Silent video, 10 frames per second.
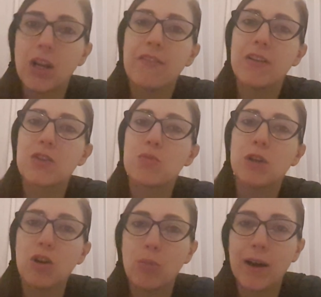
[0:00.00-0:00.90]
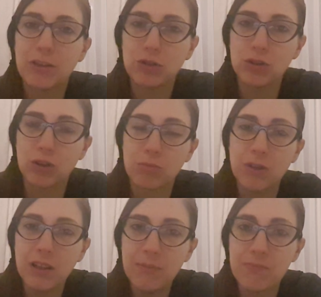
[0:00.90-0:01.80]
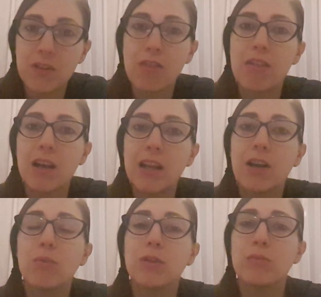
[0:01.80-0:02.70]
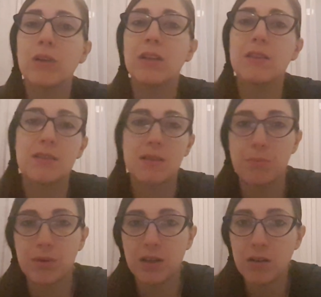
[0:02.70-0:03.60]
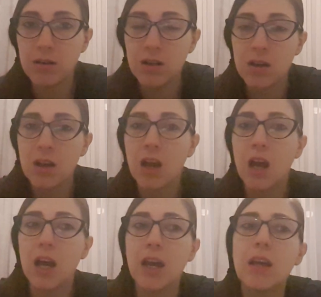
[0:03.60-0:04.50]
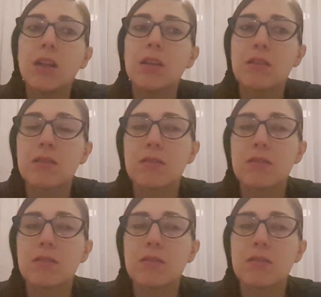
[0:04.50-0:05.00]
levels will go back to normal, the liquid will disappear, and